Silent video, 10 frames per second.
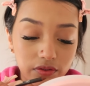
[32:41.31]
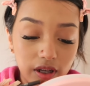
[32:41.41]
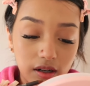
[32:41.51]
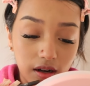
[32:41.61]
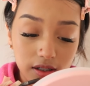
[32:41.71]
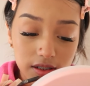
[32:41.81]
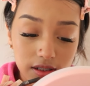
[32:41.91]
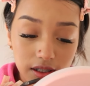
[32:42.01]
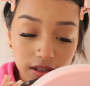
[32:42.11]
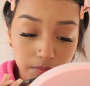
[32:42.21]
And
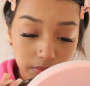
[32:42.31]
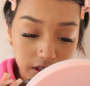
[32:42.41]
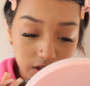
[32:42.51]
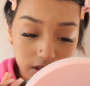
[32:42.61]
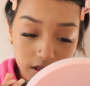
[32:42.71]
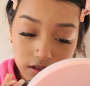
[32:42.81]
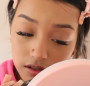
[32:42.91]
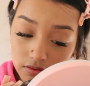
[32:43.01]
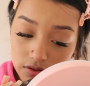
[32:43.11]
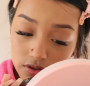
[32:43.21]
honestly, bitch, that's
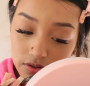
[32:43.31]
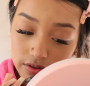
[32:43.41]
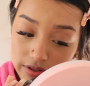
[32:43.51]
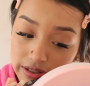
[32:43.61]
so true.